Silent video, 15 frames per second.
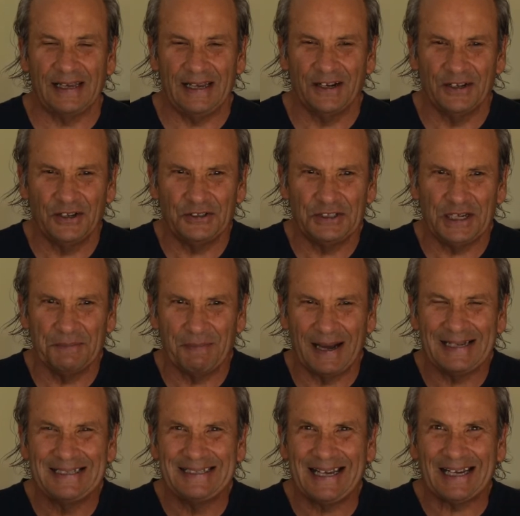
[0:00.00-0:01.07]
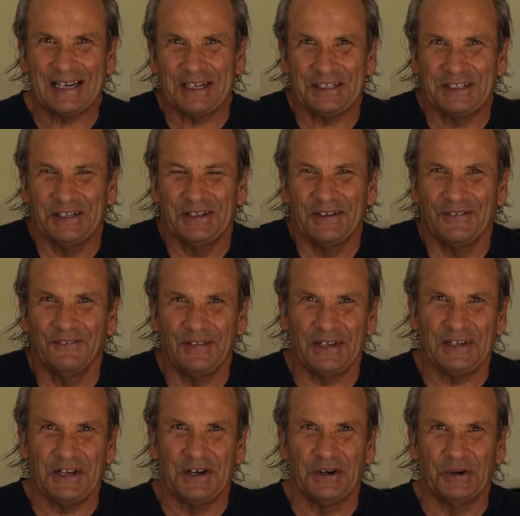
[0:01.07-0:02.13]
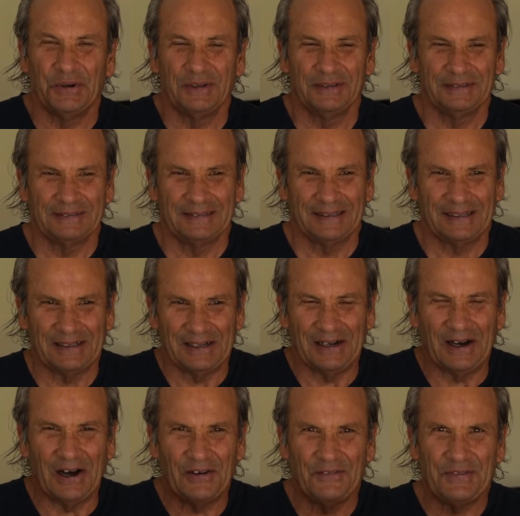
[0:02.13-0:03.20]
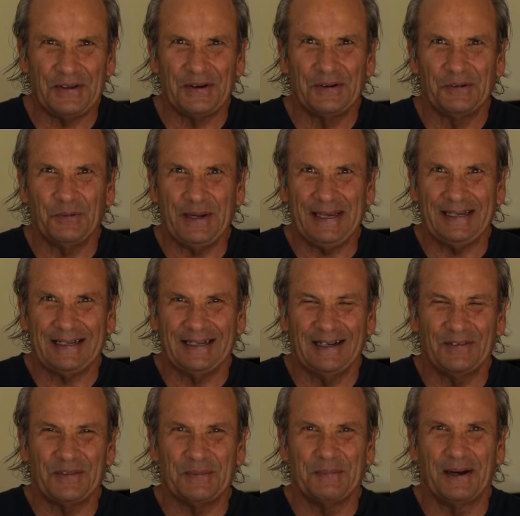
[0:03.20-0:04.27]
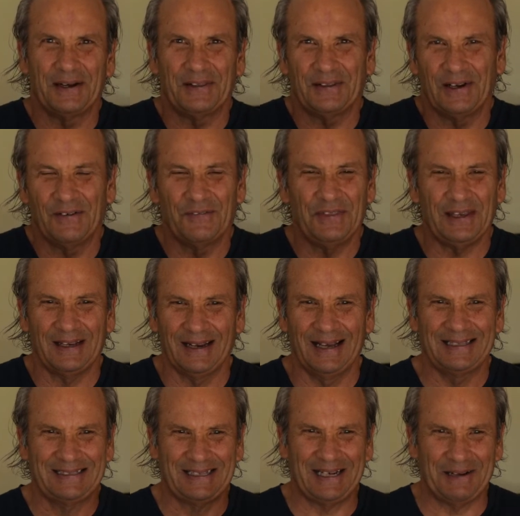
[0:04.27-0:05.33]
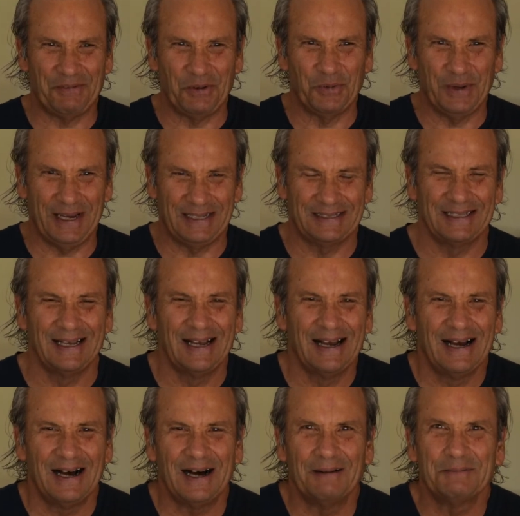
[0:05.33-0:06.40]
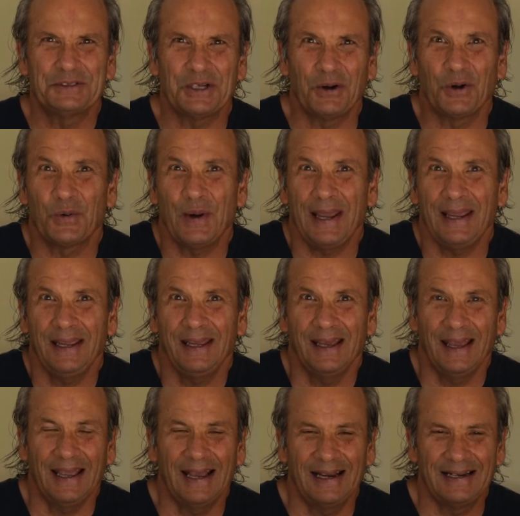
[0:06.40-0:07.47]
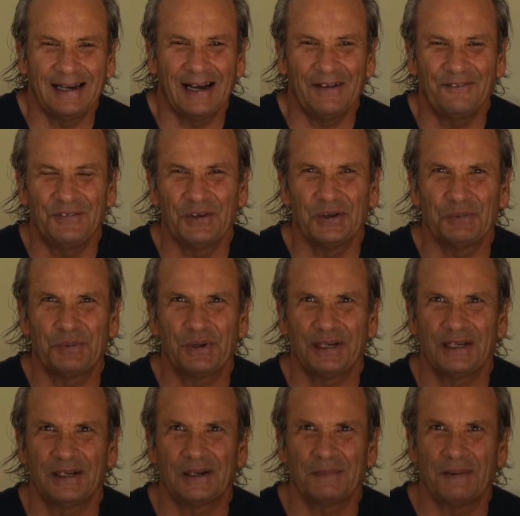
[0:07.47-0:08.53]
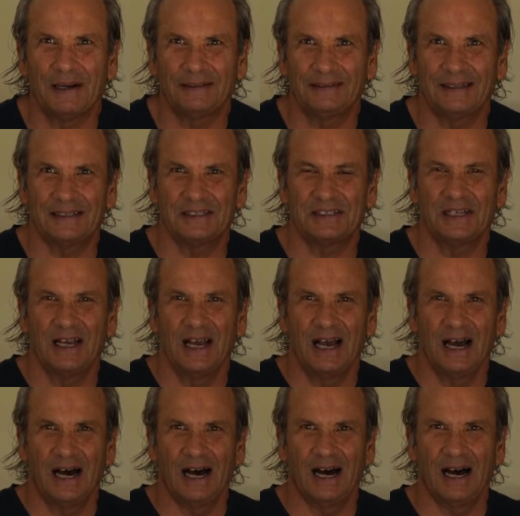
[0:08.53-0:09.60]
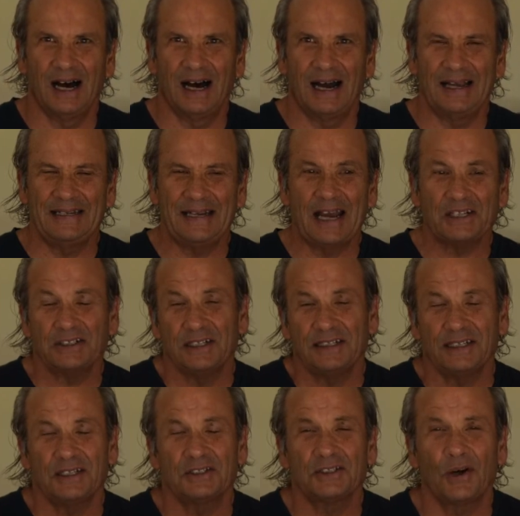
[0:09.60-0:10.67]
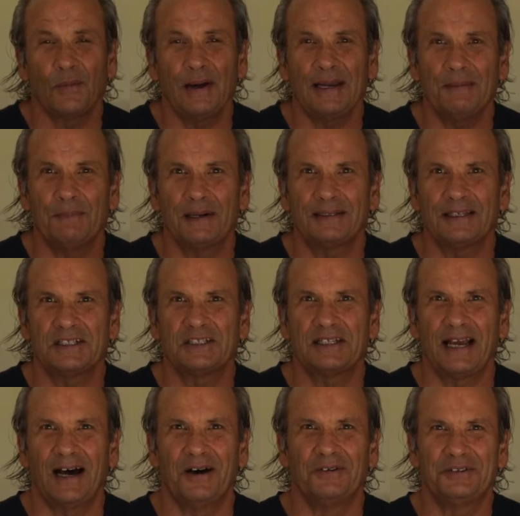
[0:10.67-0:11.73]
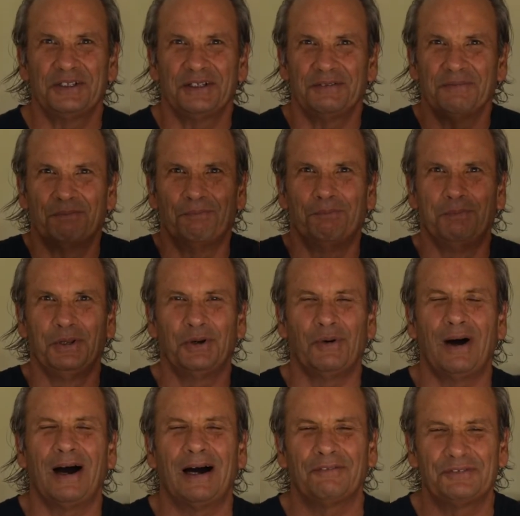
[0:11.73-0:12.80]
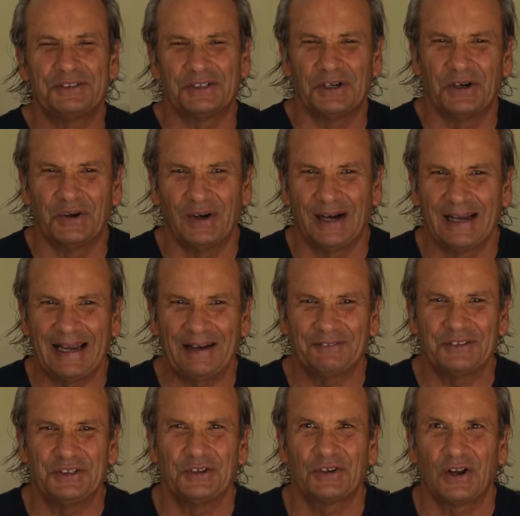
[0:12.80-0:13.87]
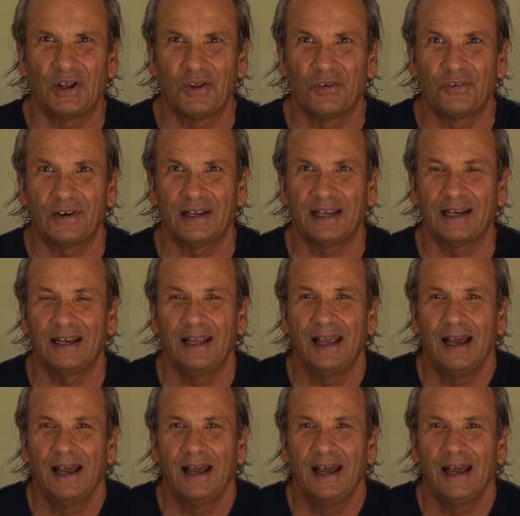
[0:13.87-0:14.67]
introducing my second video of the week, of the month, of the last couple of weeks. So hooray, and I feel pretty good about this. I actually did this already, but the sound blew off, so I have to do it all over again.